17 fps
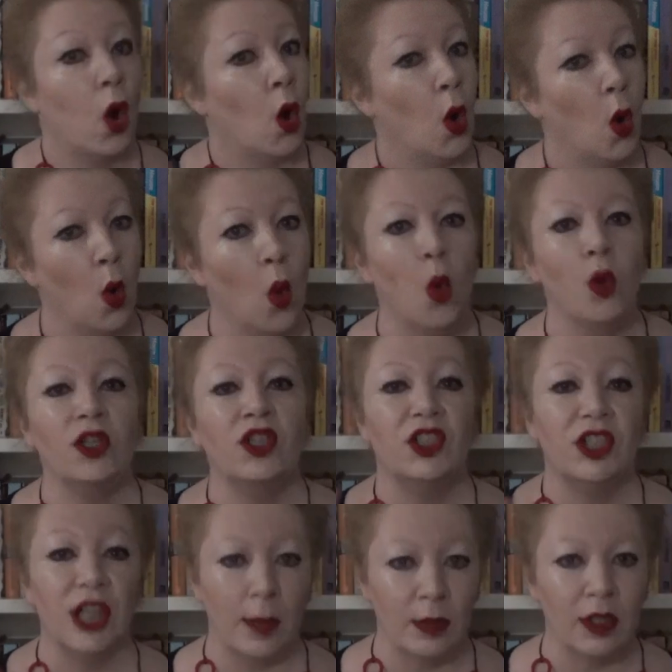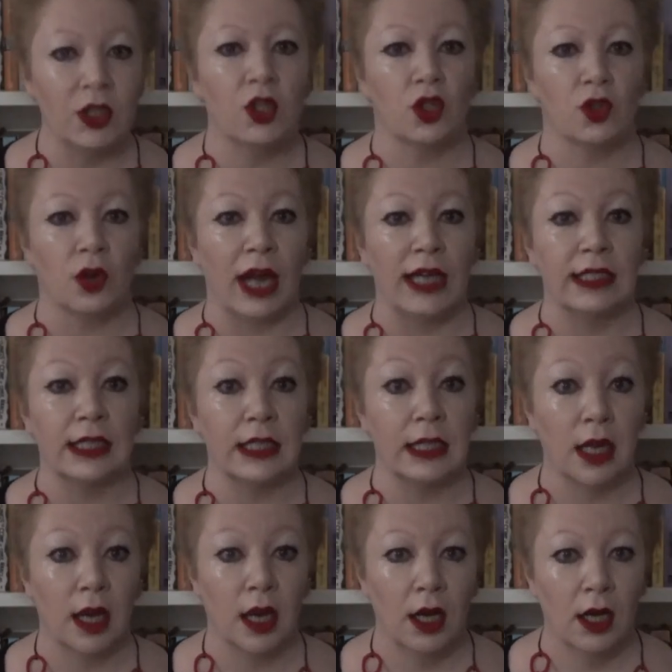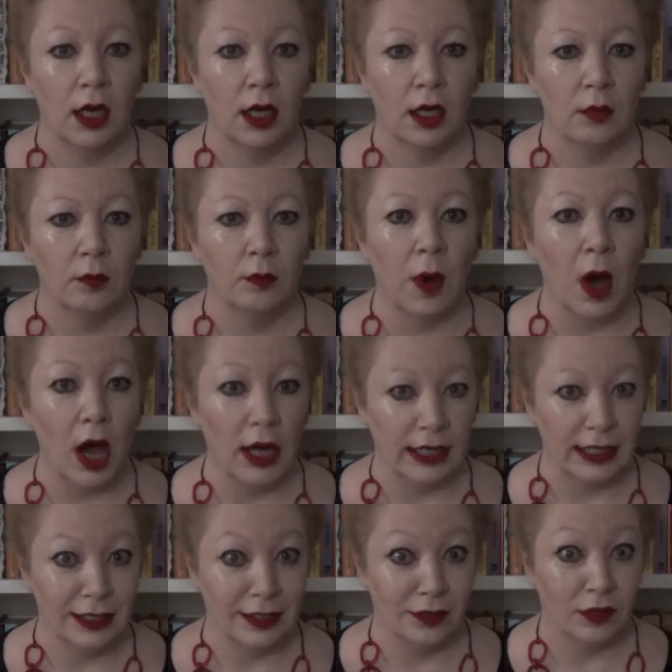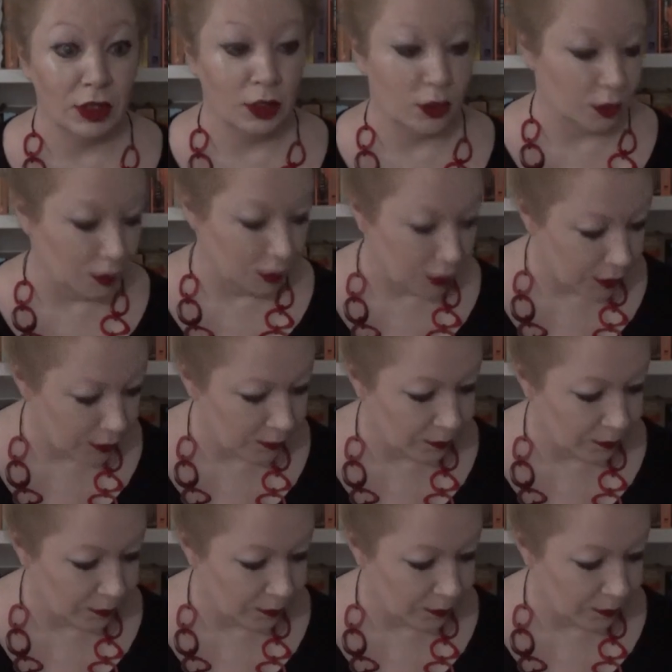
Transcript: or demonstrated by individuals.